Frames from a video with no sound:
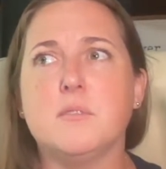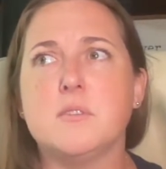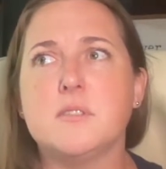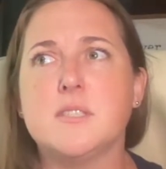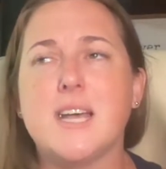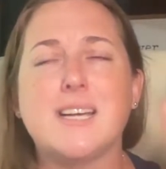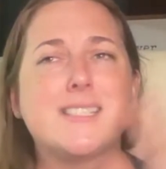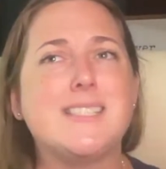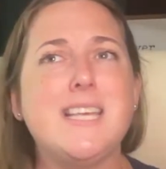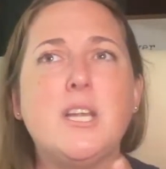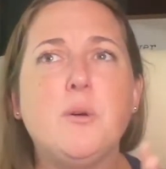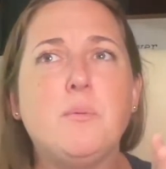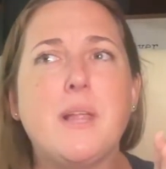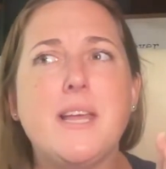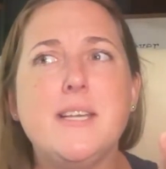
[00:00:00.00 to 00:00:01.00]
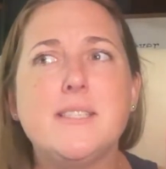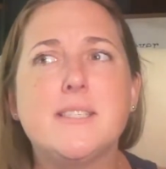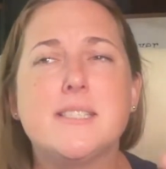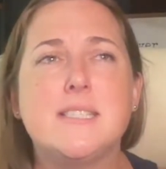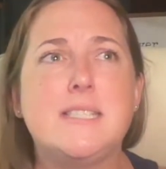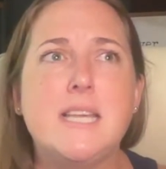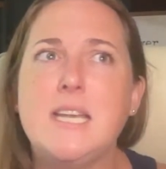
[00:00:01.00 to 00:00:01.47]
tuxedo place
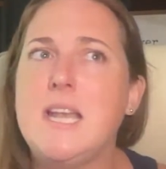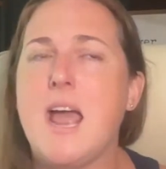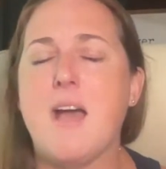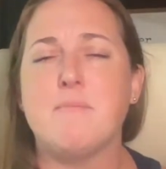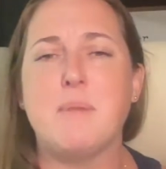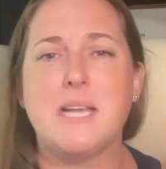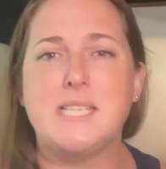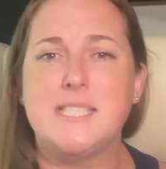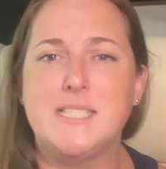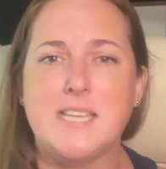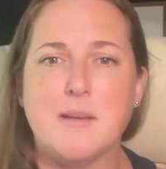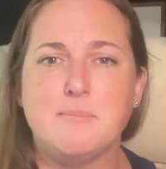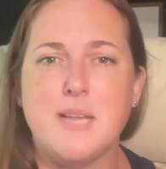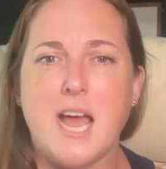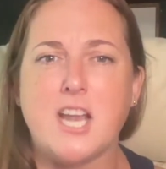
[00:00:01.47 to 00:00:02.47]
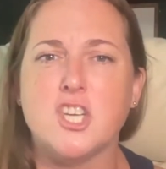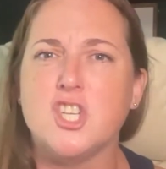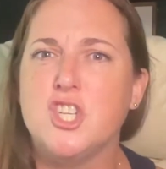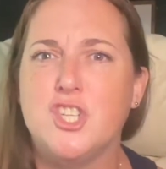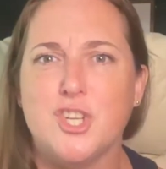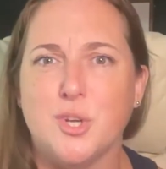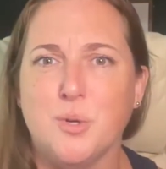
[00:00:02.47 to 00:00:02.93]
didn't have my stepdad's
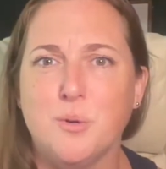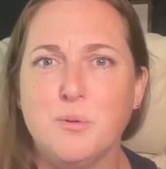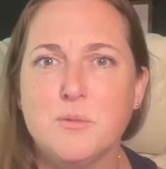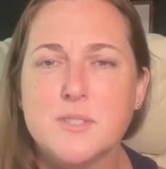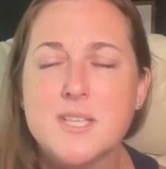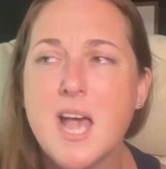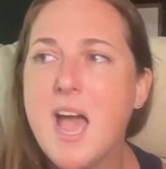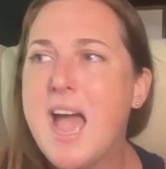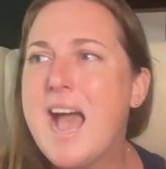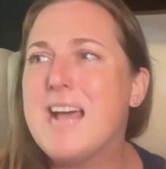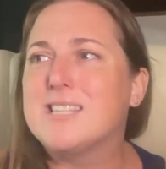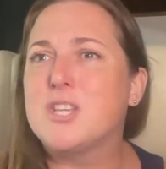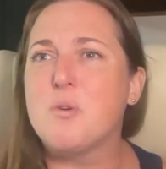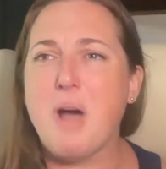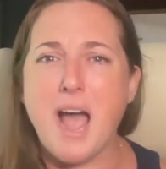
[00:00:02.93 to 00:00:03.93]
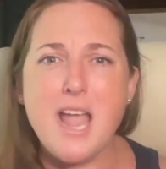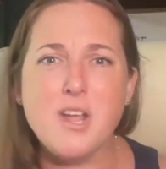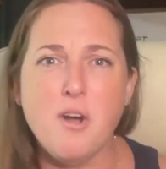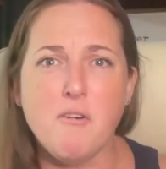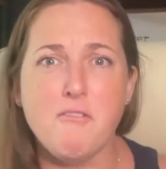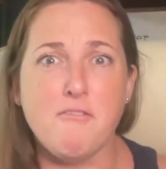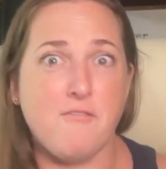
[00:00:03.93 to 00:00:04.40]
shoes. And so I
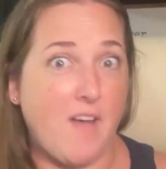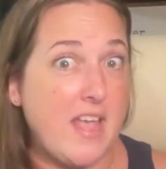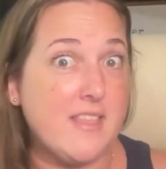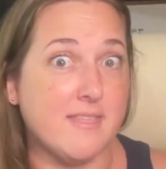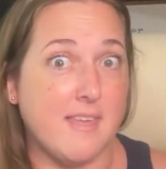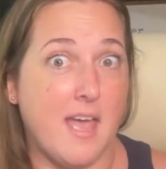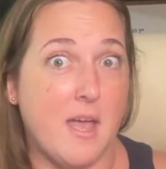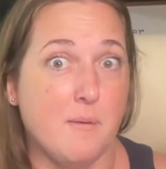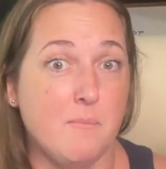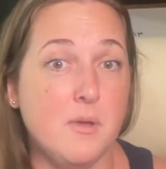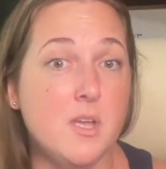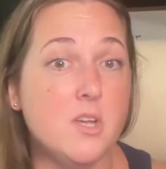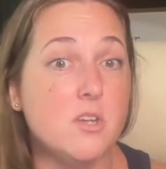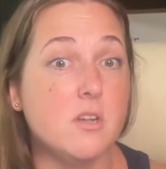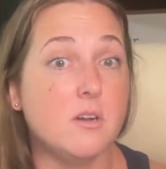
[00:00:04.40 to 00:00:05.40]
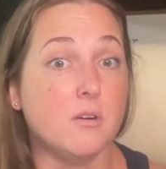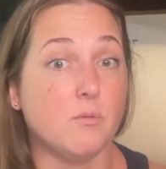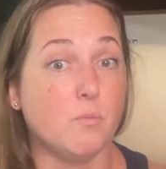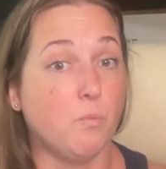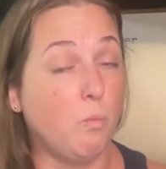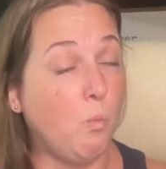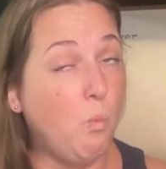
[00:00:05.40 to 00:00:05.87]
go fight them
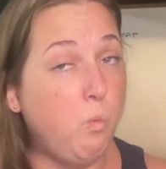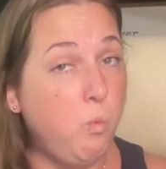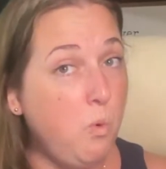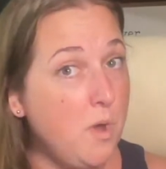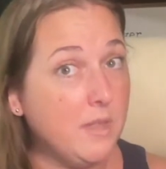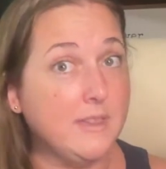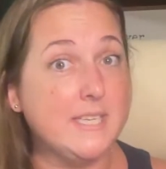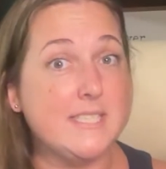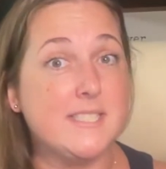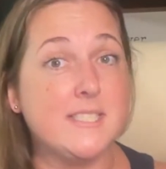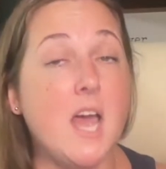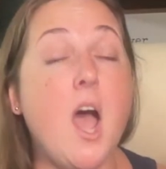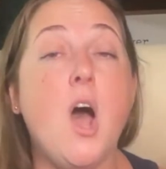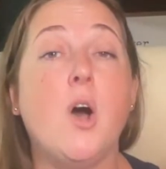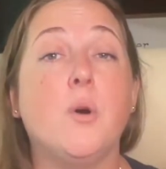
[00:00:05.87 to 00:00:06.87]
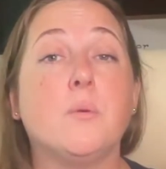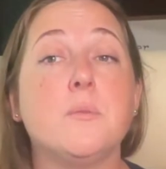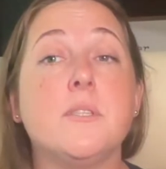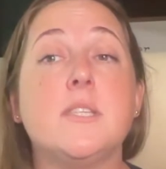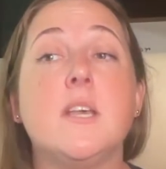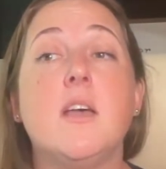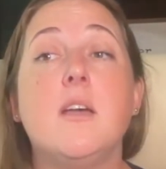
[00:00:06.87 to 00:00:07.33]
really
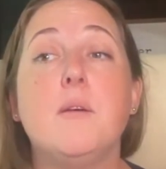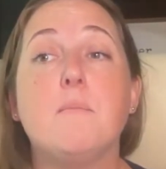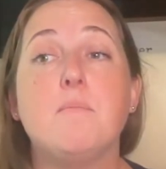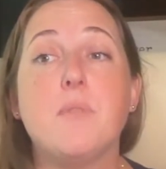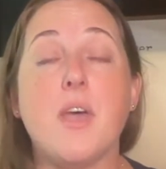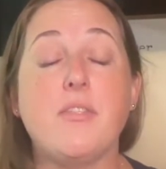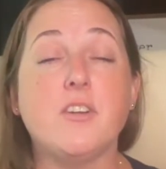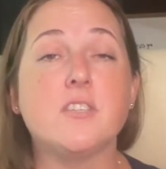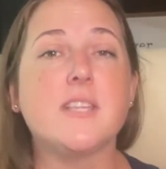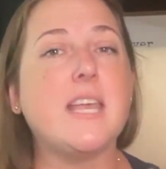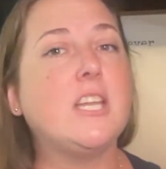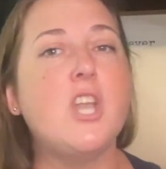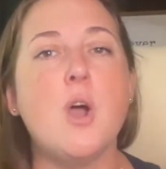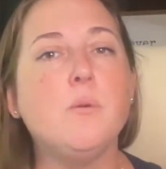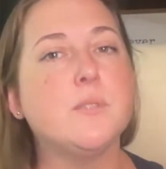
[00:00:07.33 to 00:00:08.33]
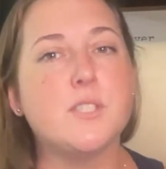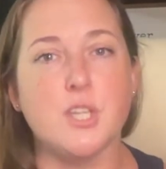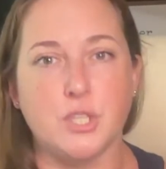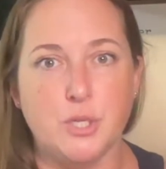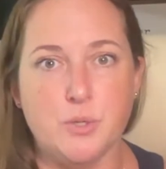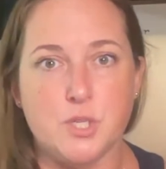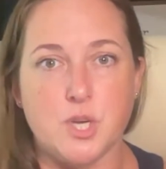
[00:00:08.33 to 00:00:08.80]
stoned and there's like no
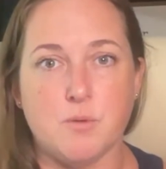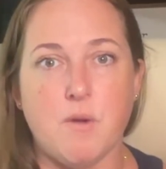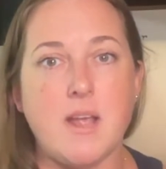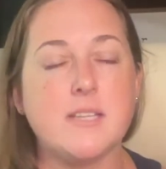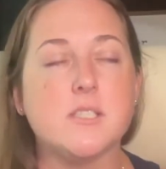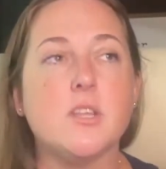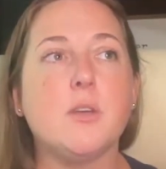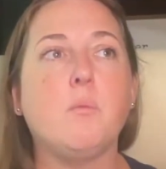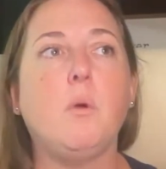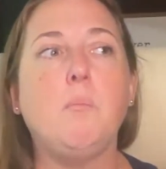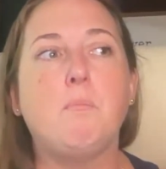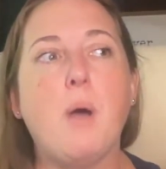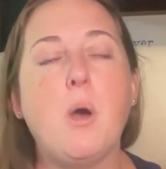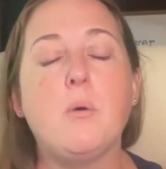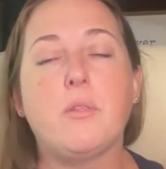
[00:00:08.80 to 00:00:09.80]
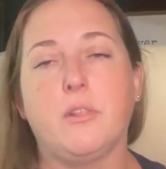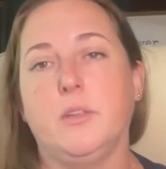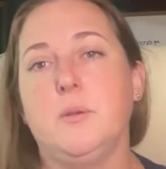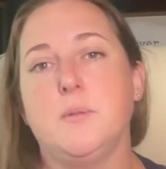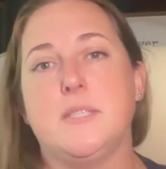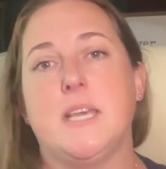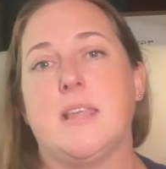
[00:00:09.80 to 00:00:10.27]
solution, right? So like we're both
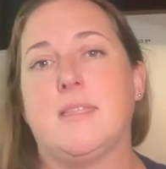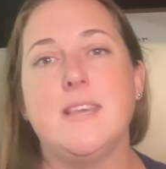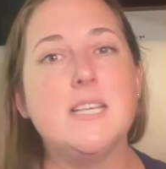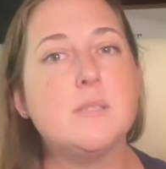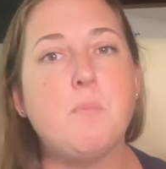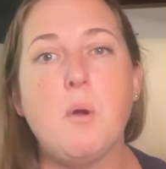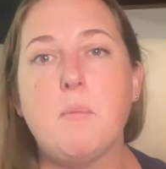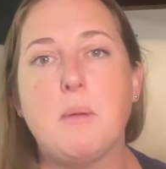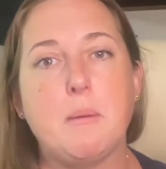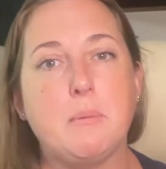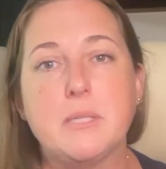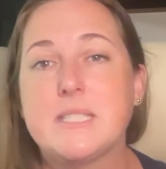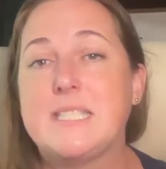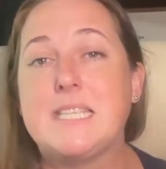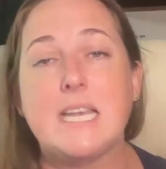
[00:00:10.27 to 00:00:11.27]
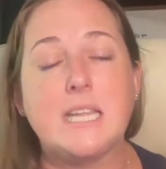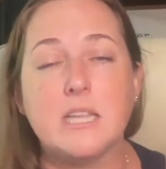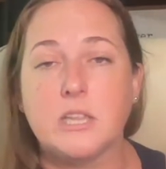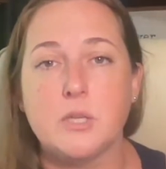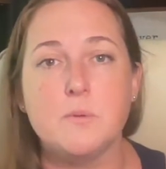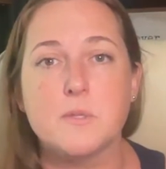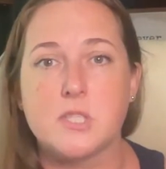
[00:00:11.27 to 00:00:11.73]
losing. These poor people
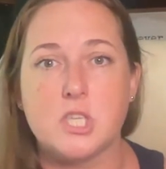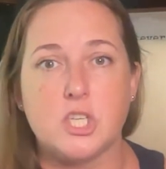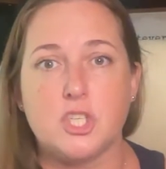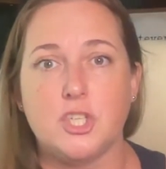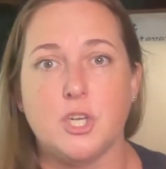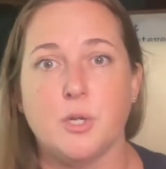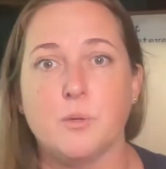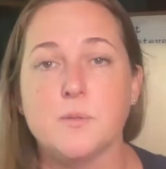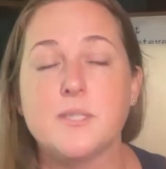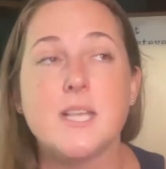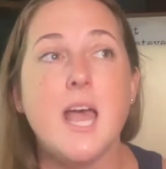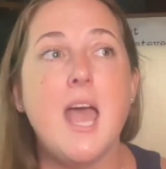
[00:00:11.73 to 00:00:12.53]
didn't lose the shoes.